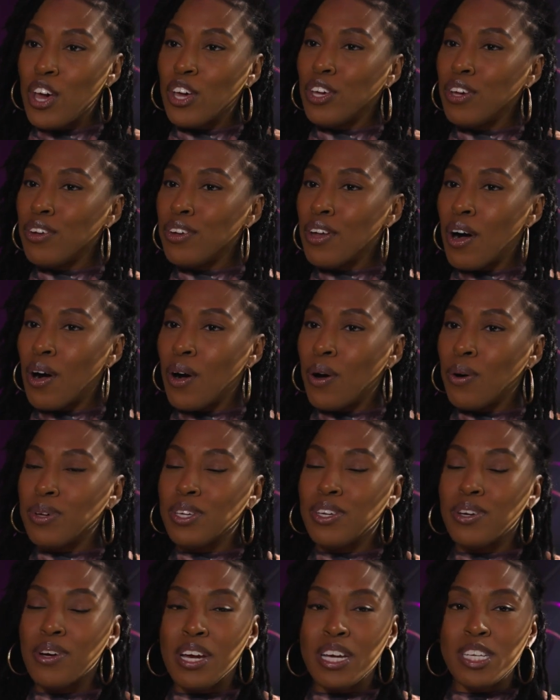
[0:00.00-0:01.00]

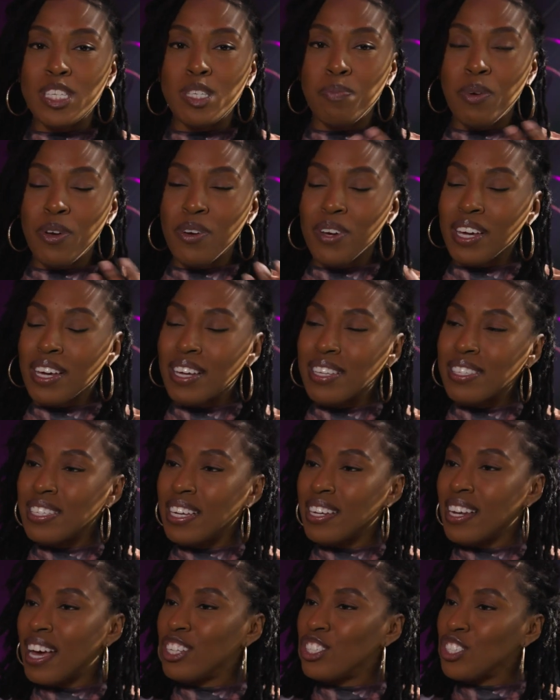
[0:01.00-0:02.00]
your experience
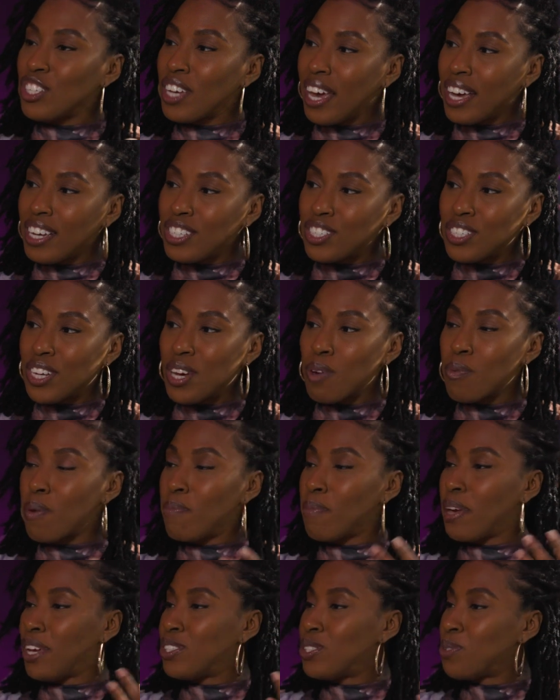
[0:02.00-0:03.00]
in education, what
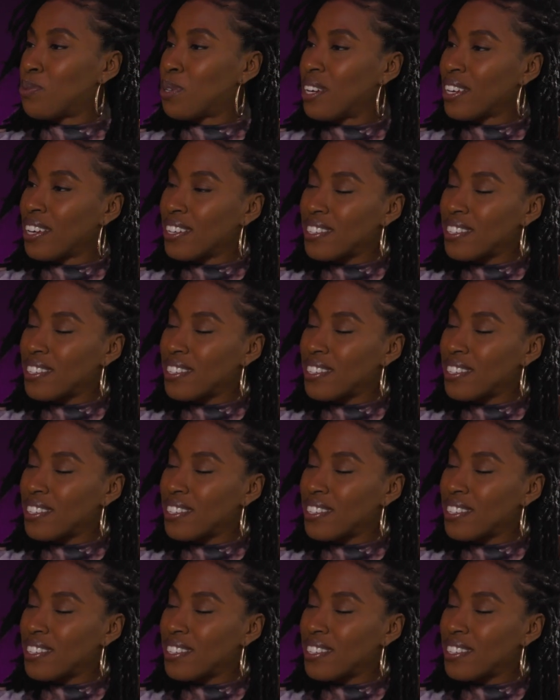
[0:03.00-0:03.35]
made you want to